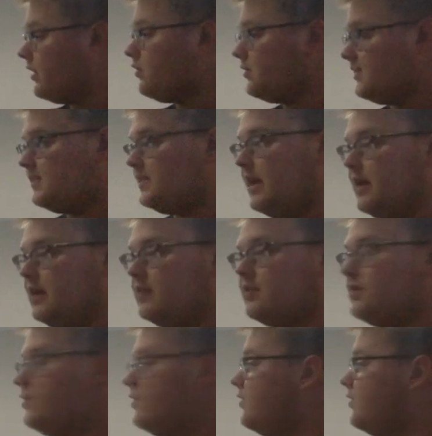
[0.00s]
state,
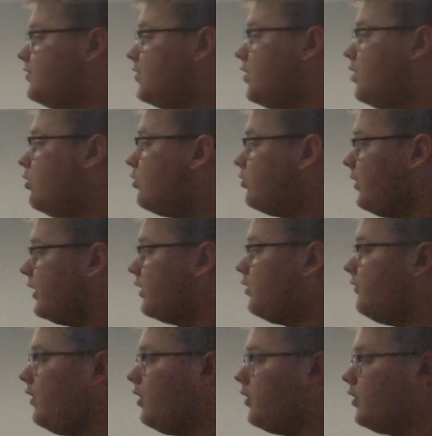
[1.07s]
so critical
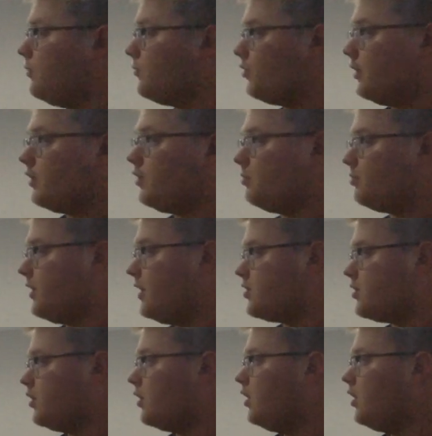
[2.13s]
volume, critical
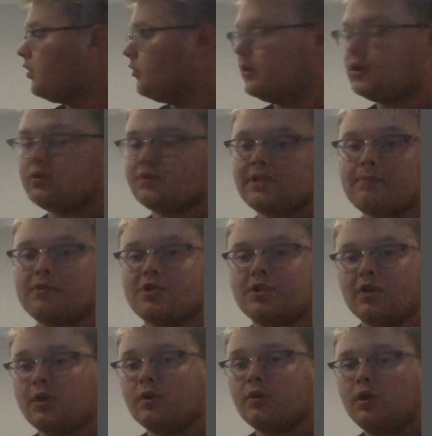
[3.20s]
pressure, critical
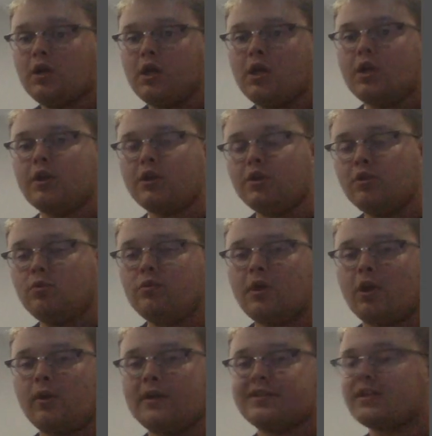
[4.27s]
temperature, you
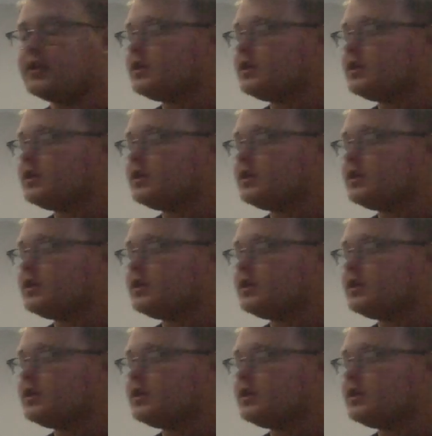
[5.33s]
know as an